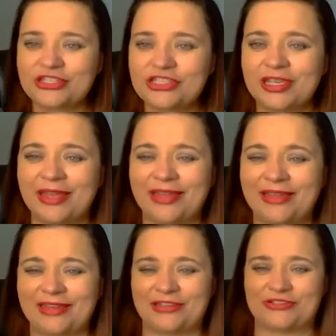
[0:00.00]

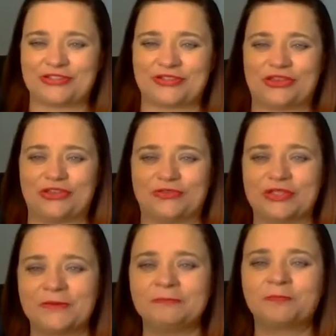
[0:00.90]
You're so cute.
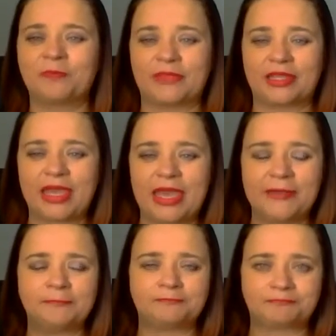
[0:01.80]

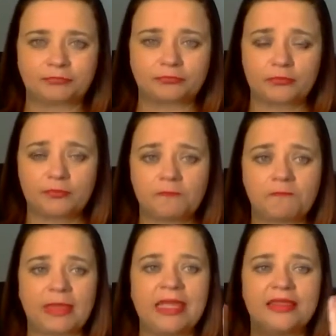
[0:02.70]
Okay?
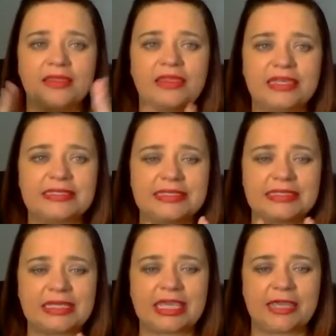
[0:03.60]
This is
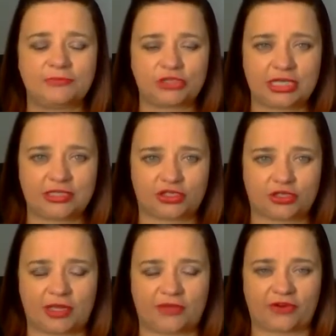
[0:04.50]
a game
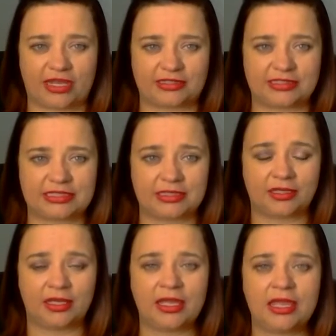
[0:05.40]
changer, my friends.
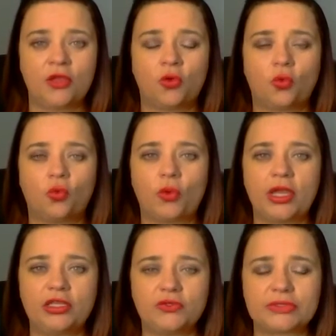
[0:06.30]

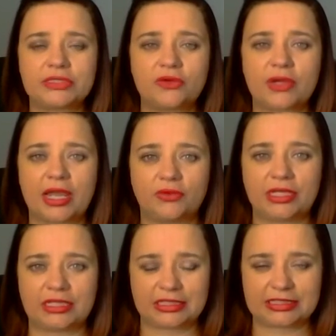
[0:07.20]
When you slow down
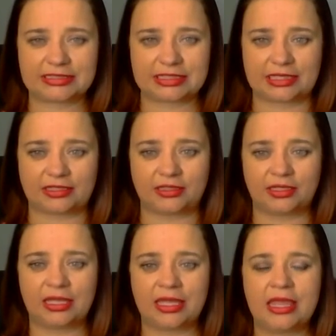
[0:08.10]
and listen,
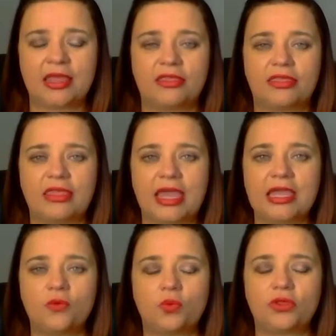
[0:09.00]

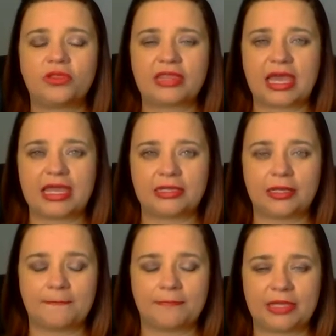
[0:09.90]
they will then
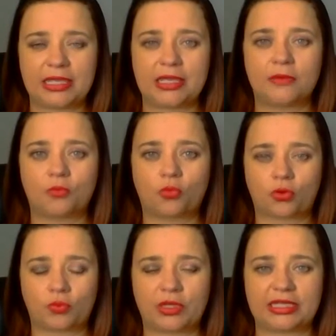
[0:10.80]
be
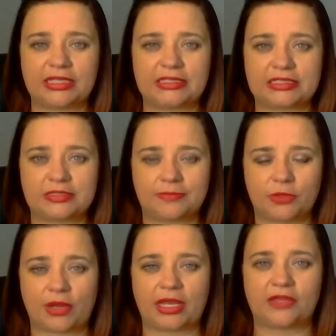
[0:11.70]
more willing to
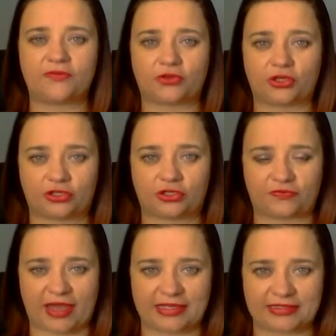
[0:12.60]
be ready for your
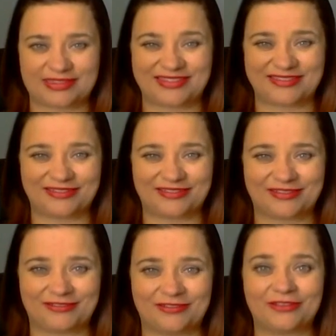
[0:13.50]
advice.
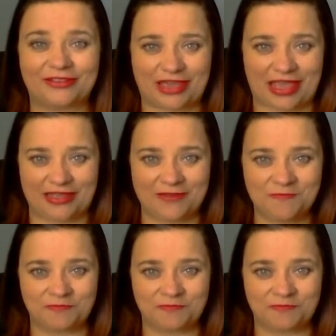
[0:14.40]
Okay?